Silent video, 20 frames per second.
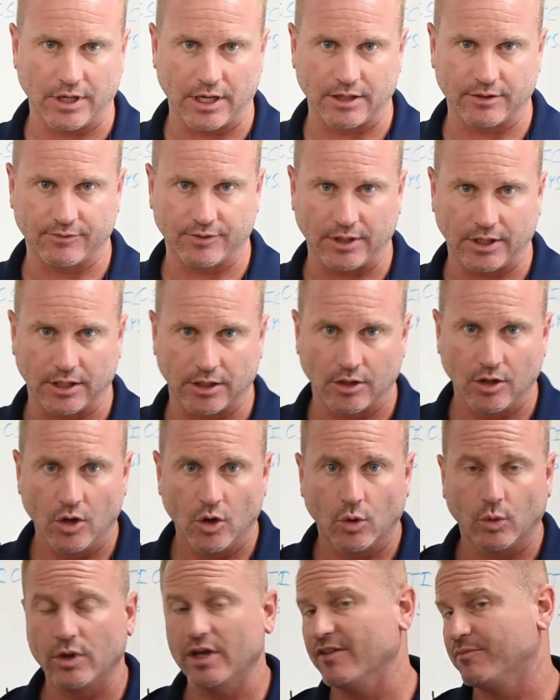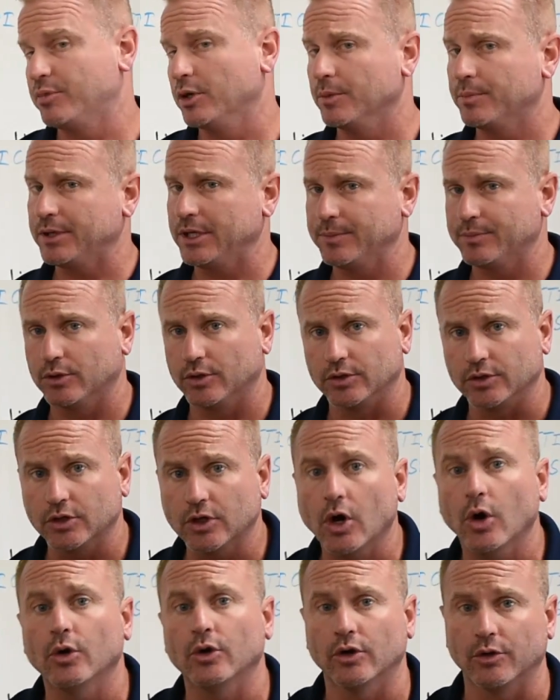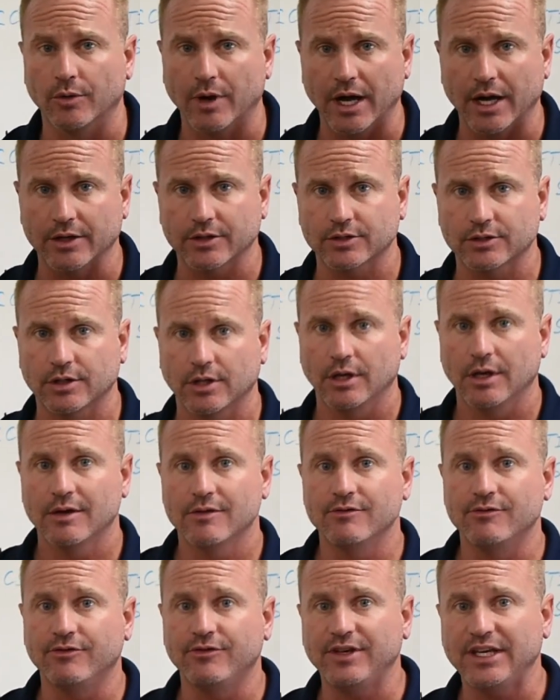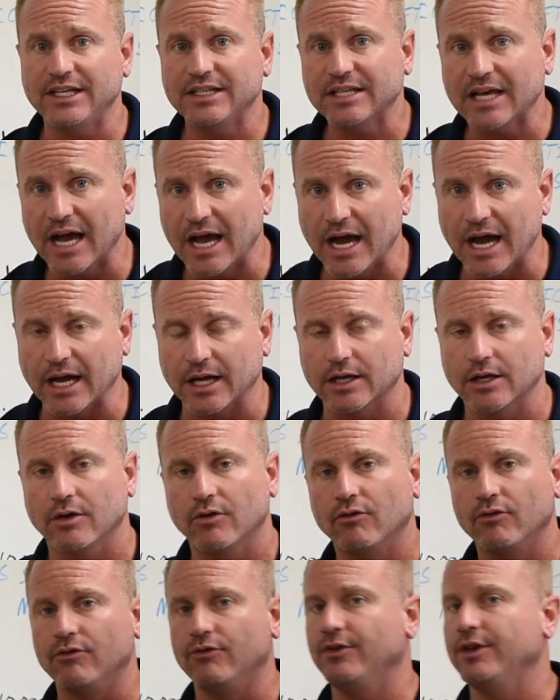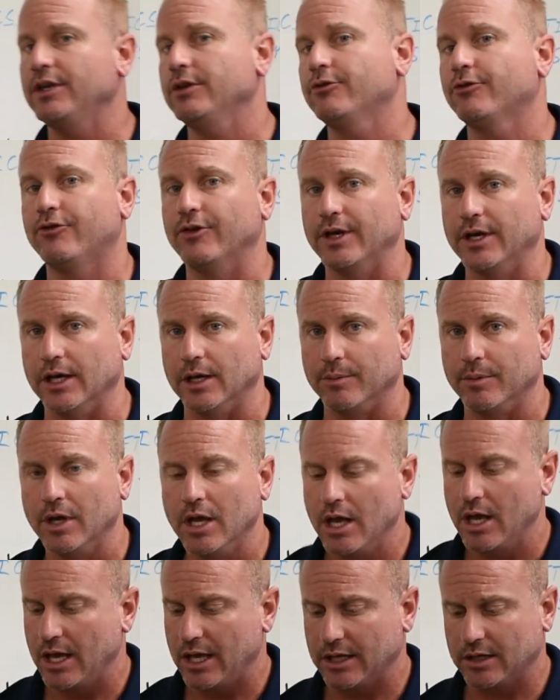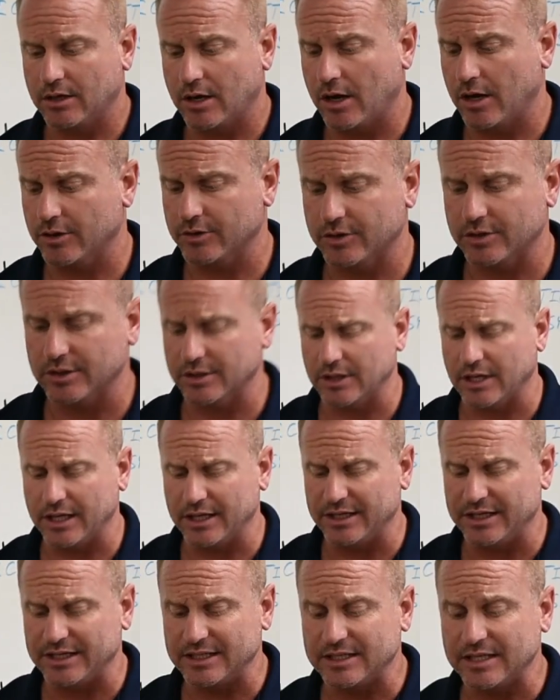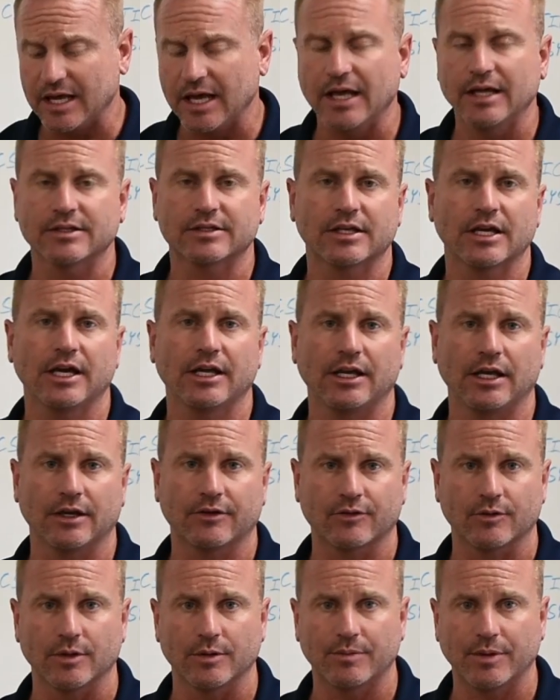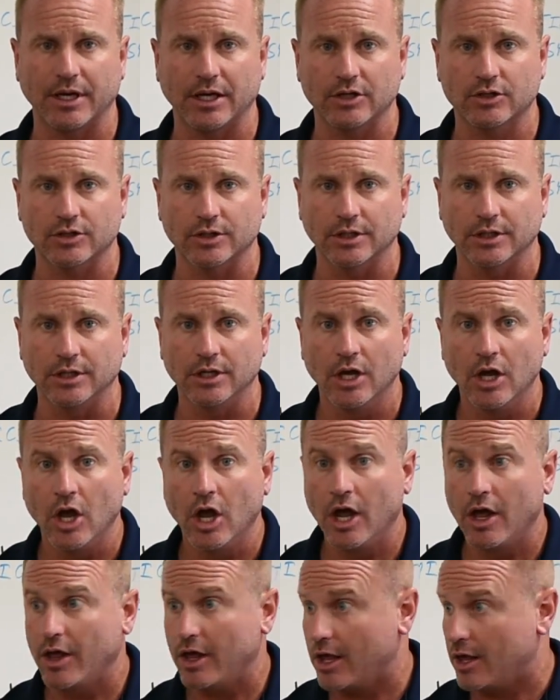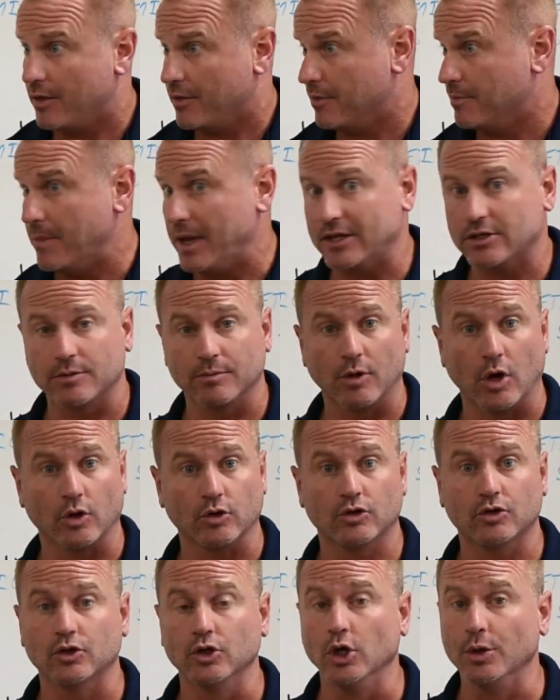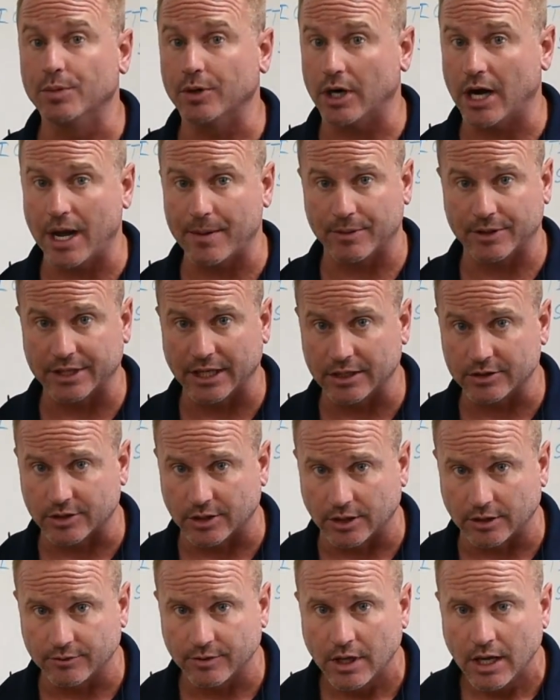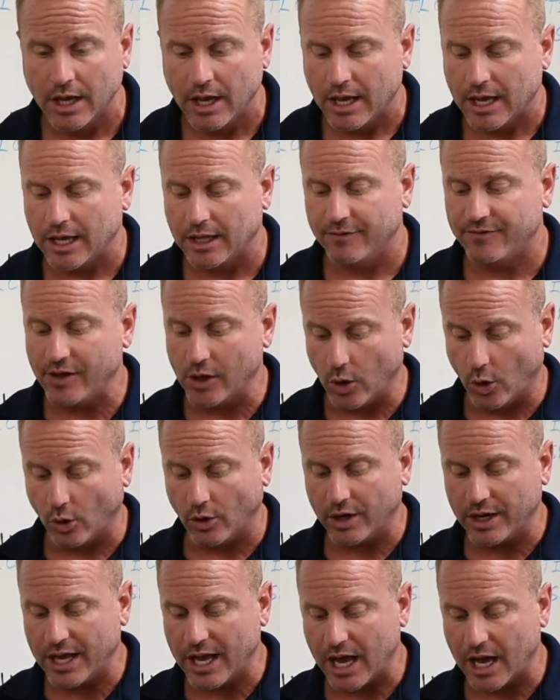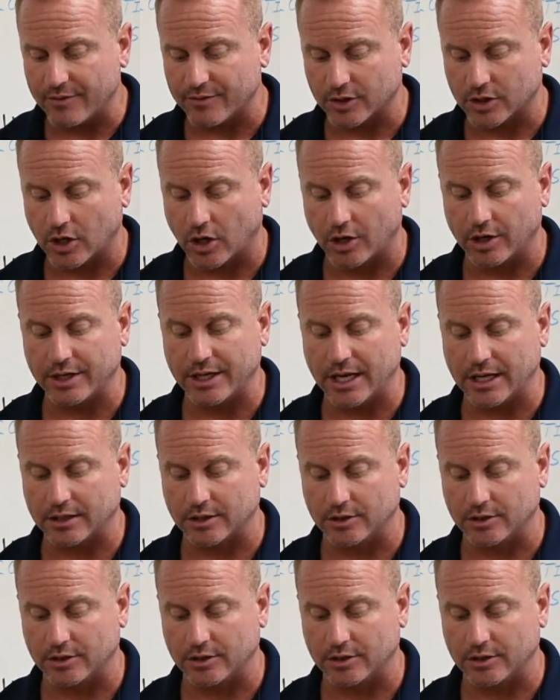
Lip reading: IV. We have put people in code arrest, VTAC, VFib. It causes an intense headache from the patient. It makes them go super hypertensive. And if they already have a cardiac